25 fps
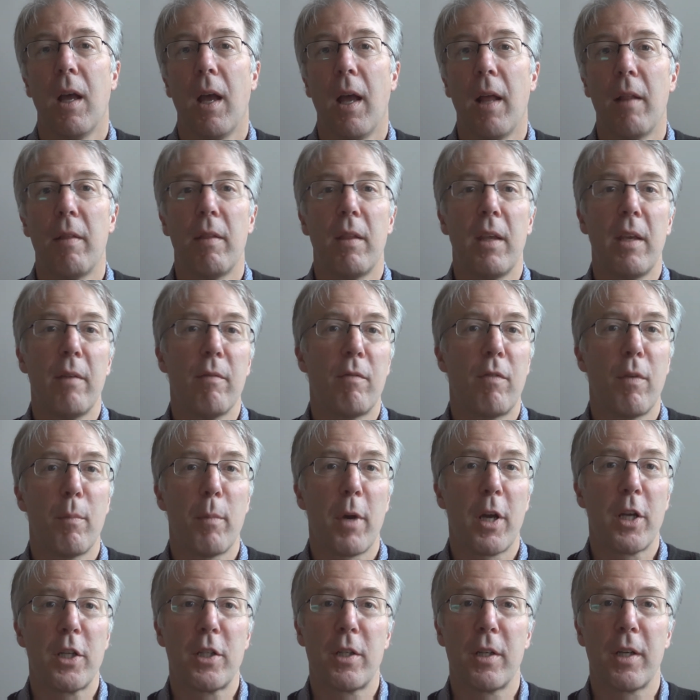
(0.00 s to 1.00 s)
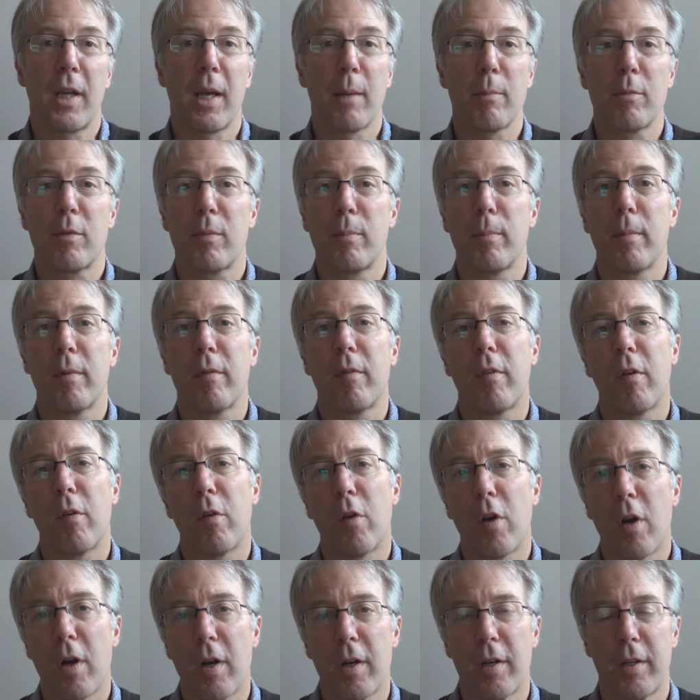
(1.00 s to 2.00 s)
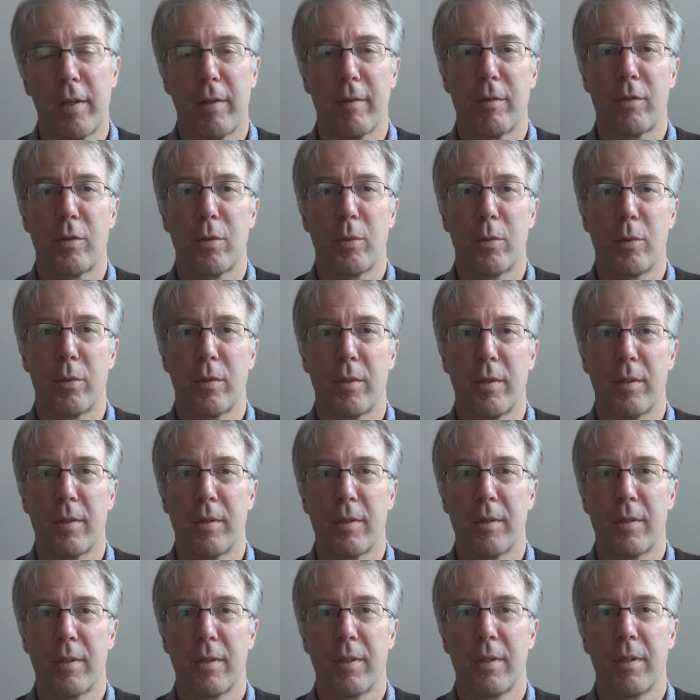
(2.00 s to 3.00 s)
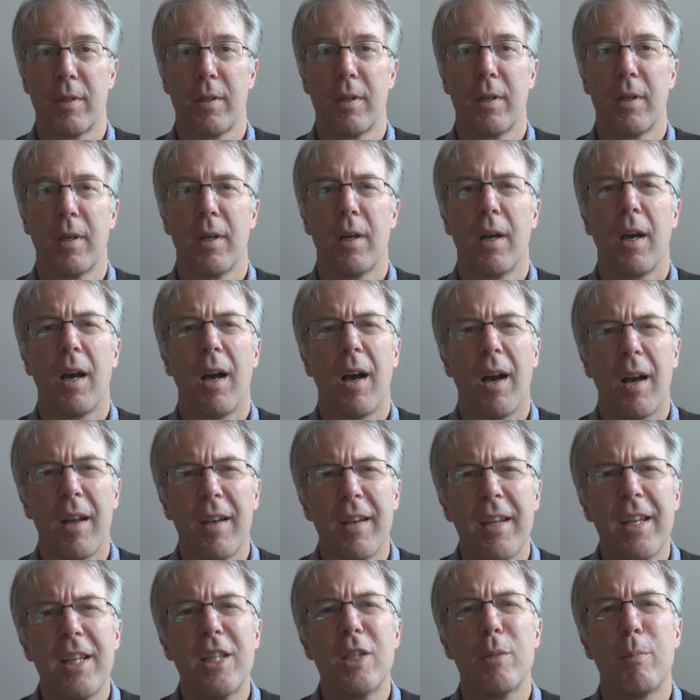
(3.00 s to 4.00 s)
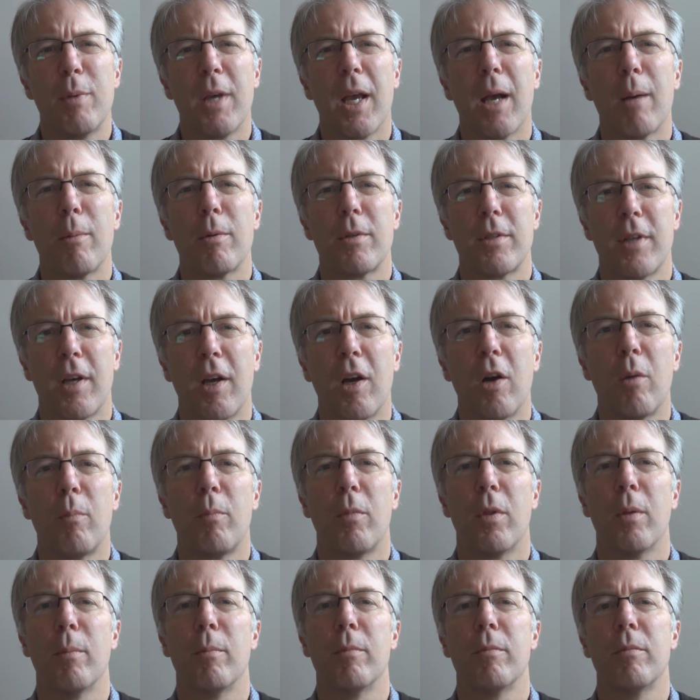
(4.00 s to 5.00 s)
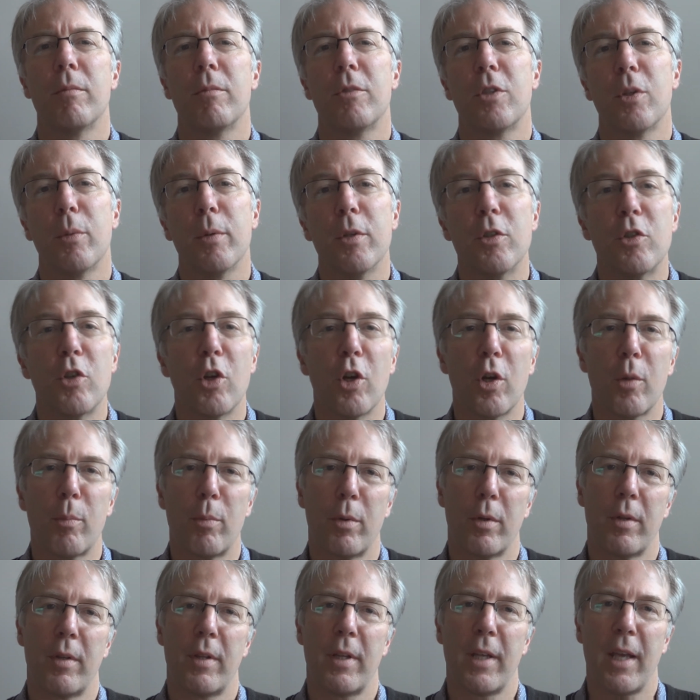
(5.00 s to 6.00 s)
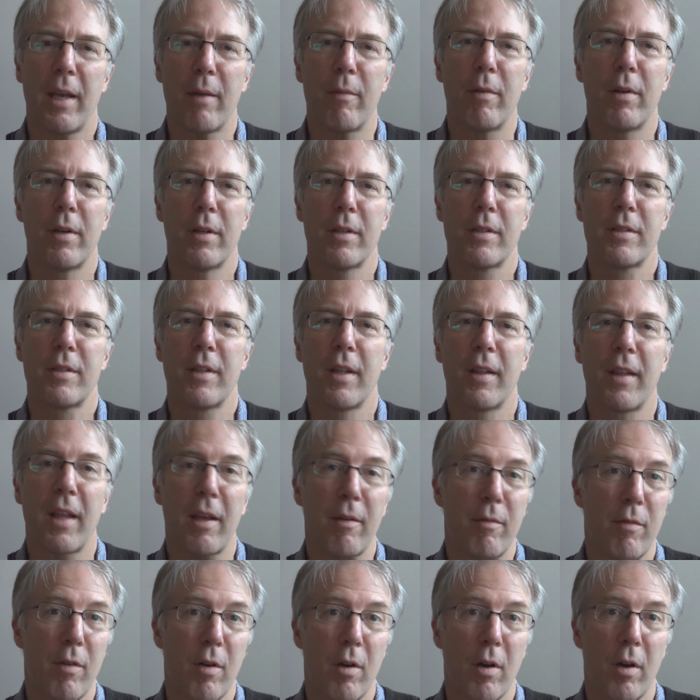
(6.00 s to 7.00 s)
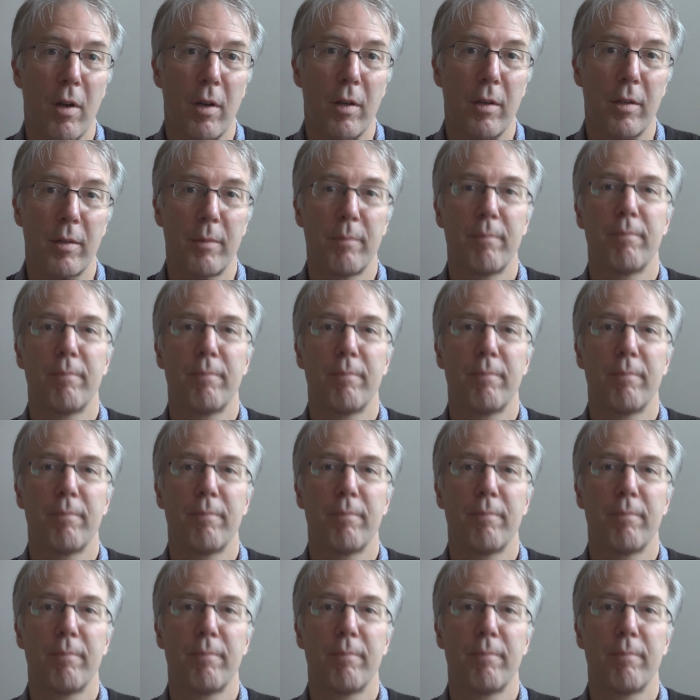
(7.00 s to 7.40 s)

and the information comes from a variety of sources. I need to be able to help them to interpret the evidence that they find.